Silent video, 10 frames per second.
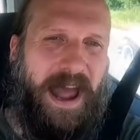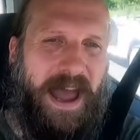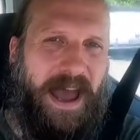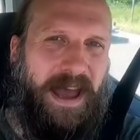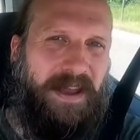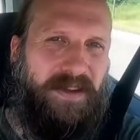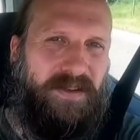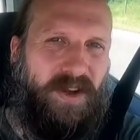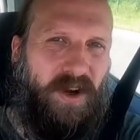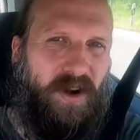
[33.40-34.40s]

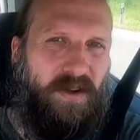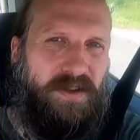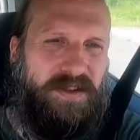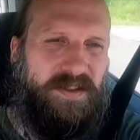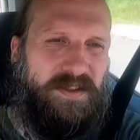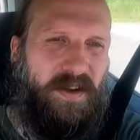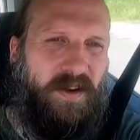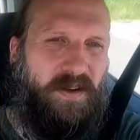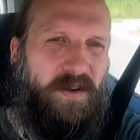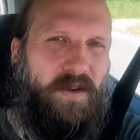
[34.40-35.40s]
And
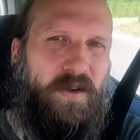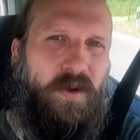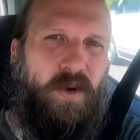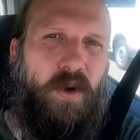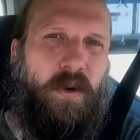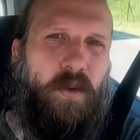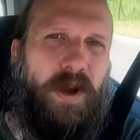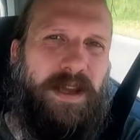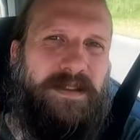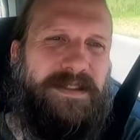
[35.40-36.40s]
also
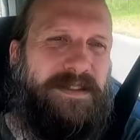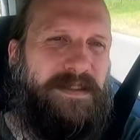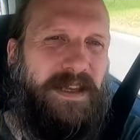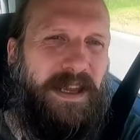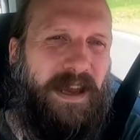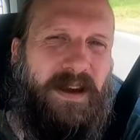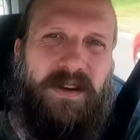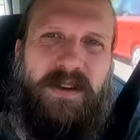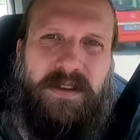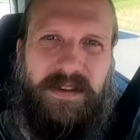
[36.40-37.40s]
we'll see
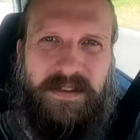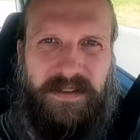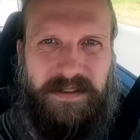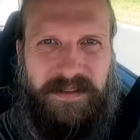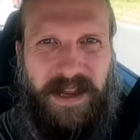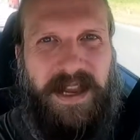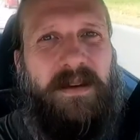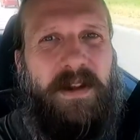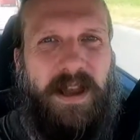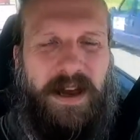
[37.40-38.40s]
how good the
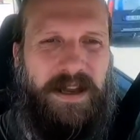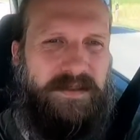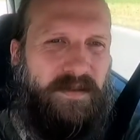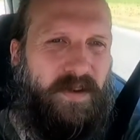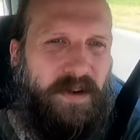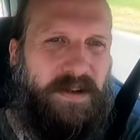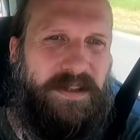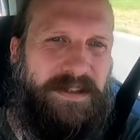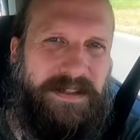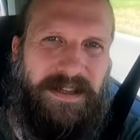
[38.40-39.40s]
stabilizer
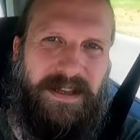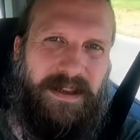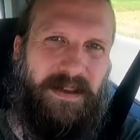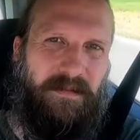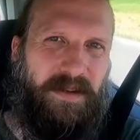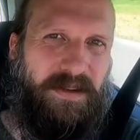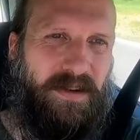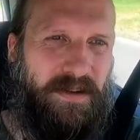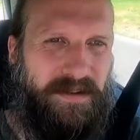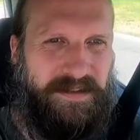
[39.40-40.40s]
works,
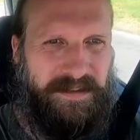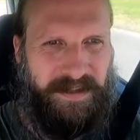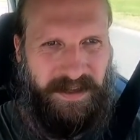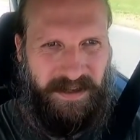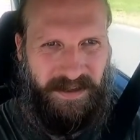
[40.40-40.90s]
because